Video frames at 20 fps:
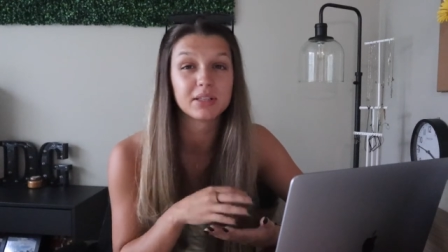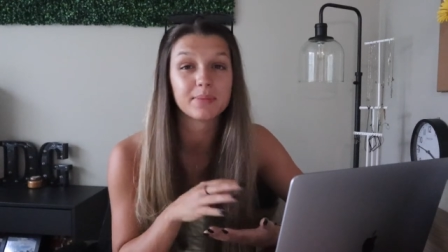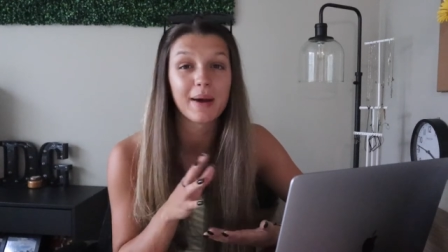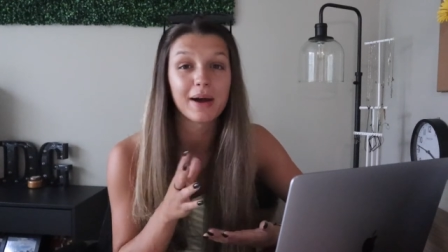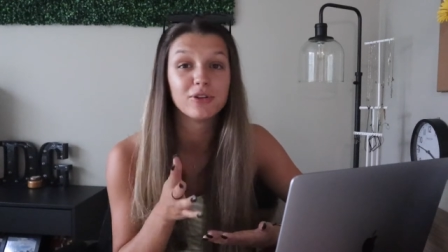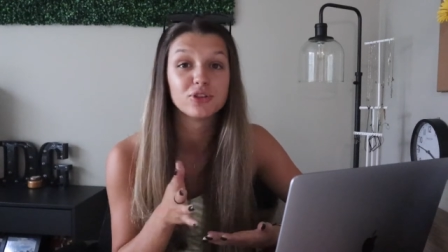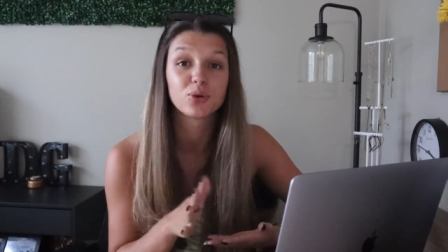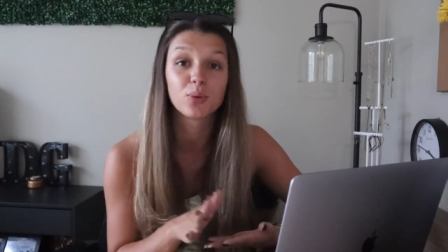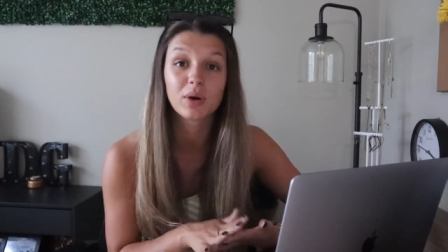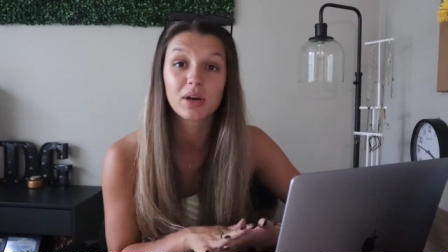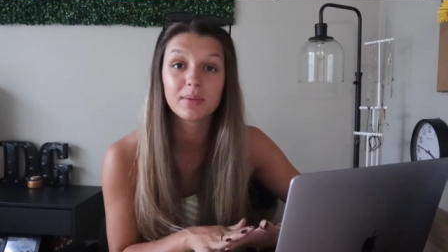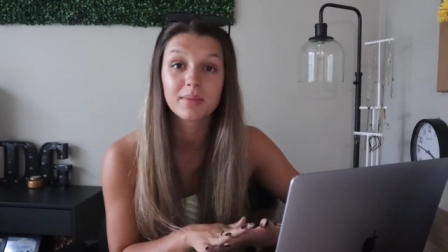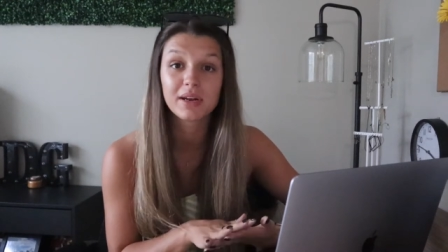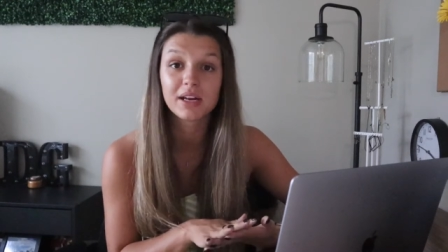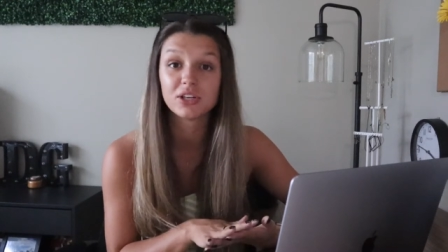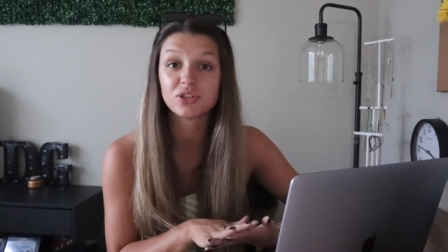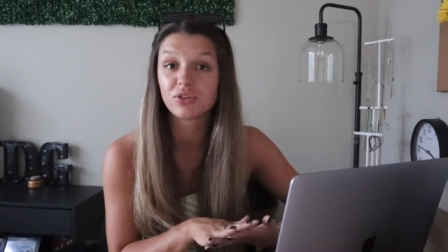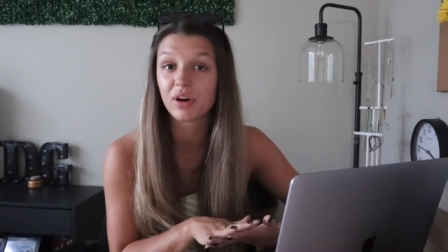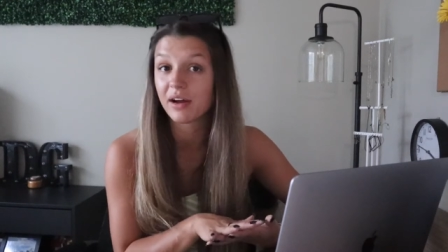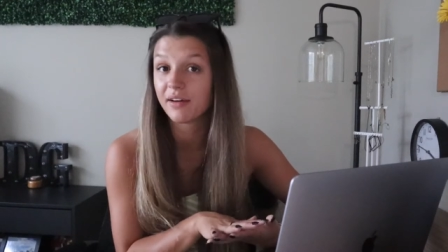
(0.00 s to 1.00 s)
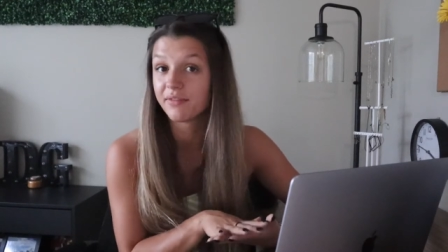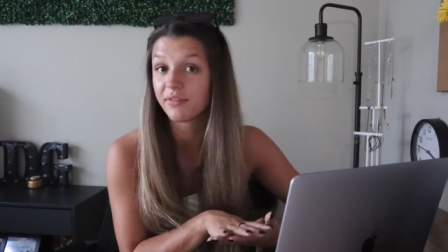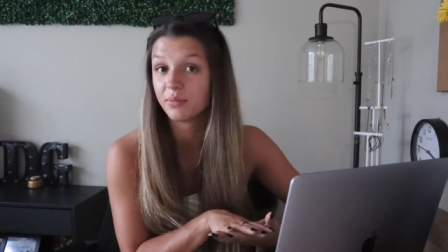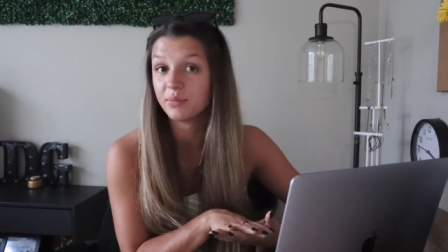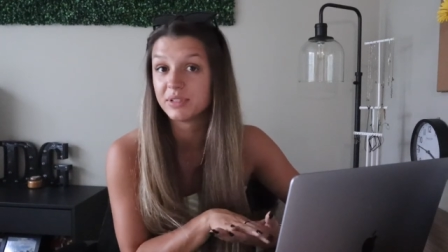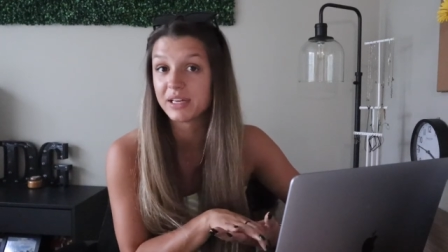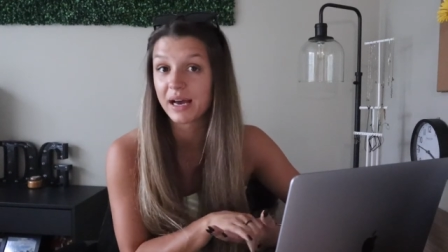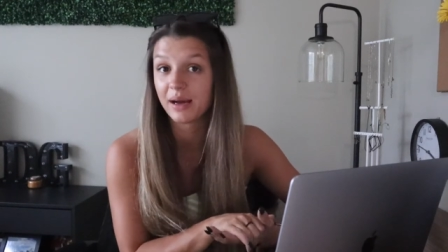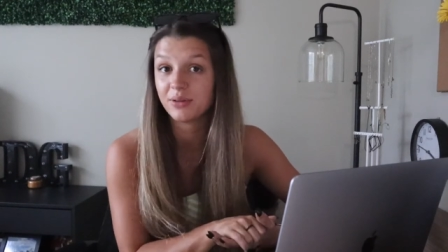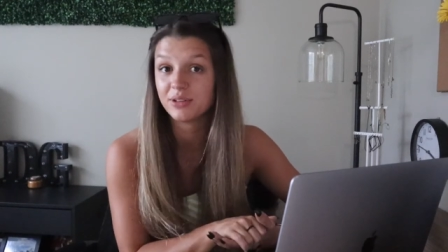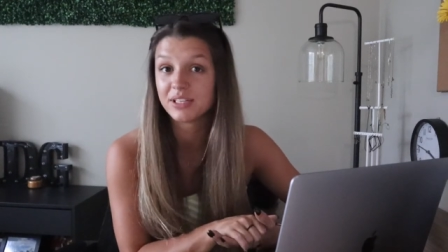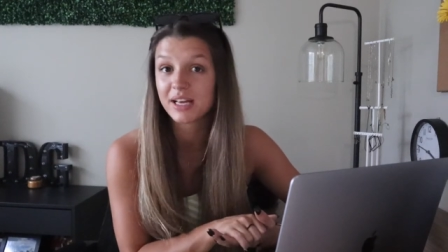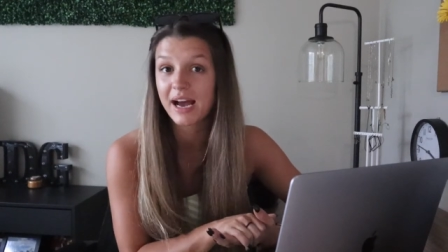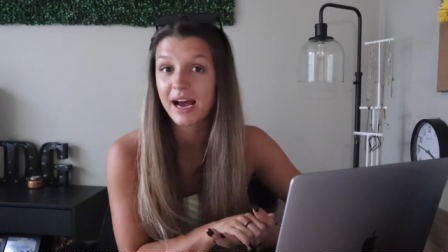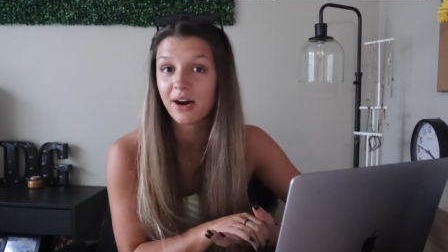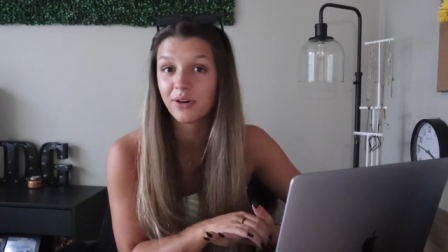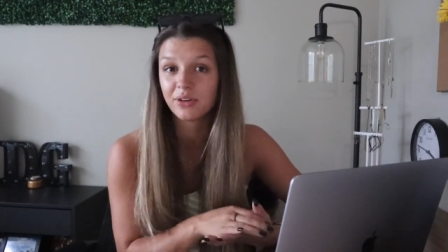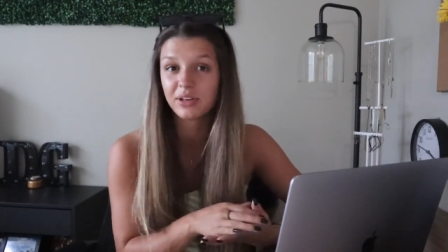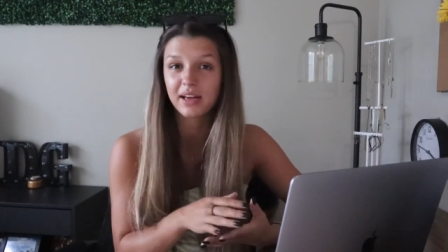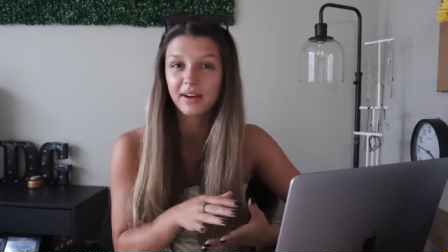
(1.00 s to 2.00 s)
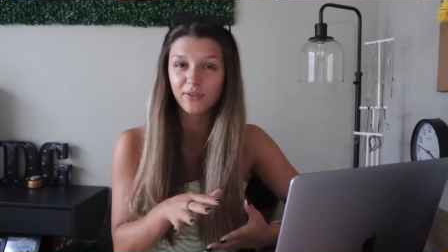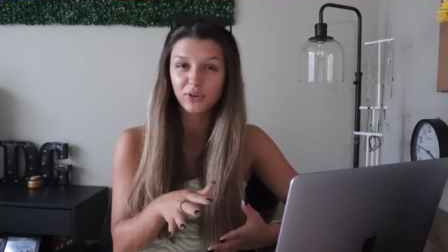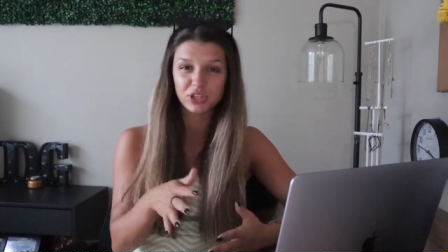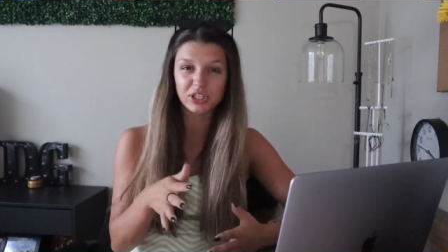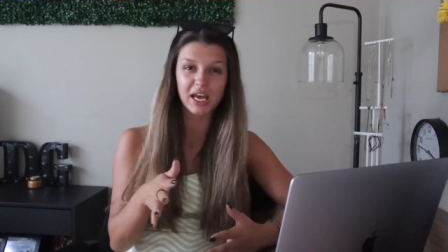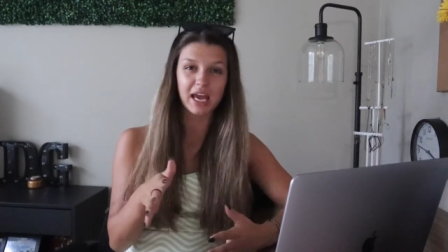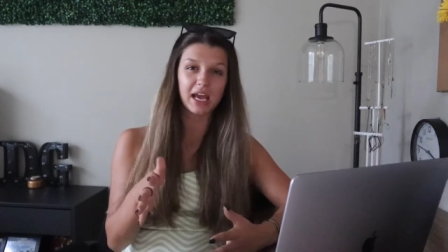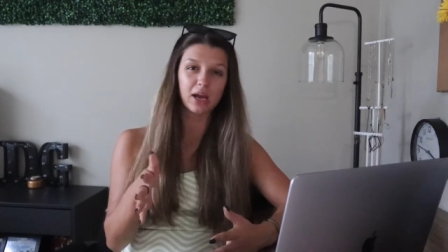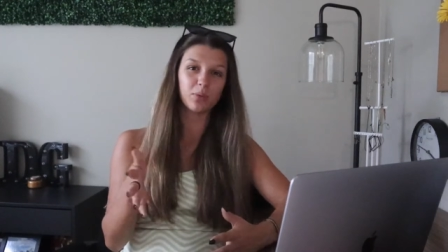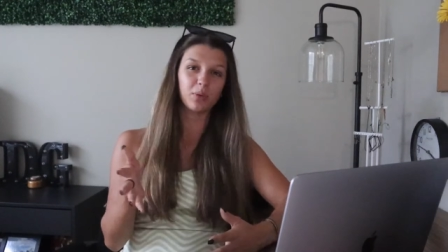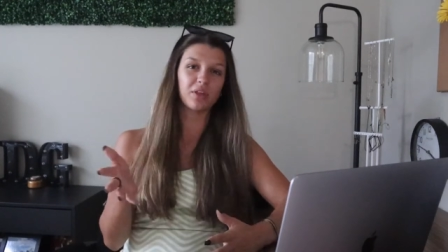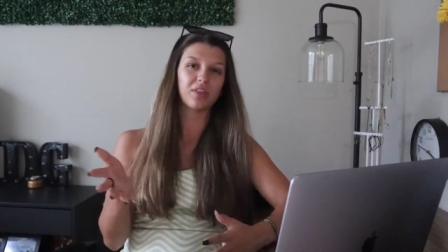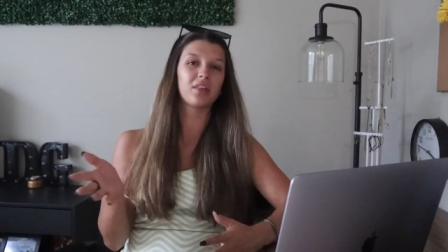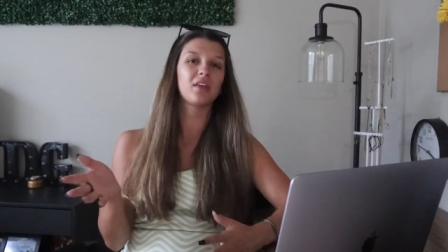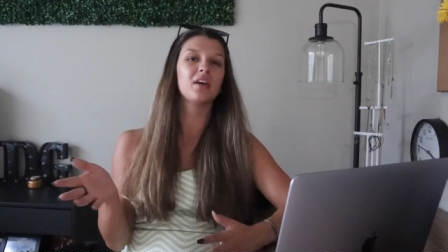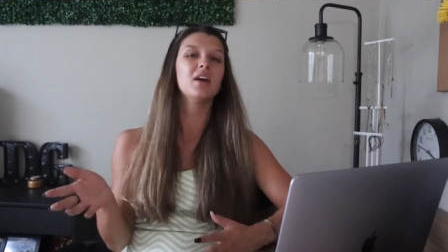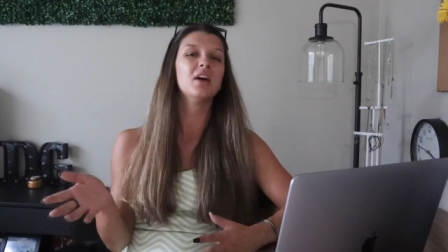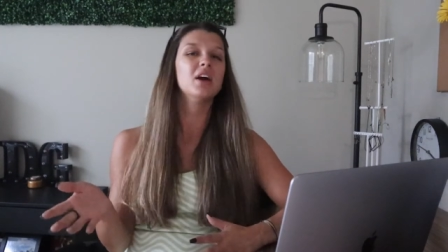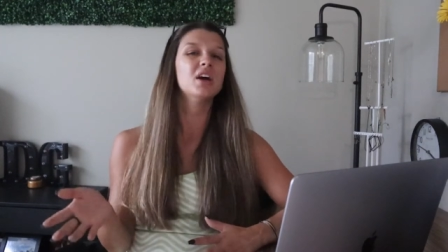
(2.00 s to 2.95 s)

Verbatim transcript: is about 20 minute drive from downtown, give or take with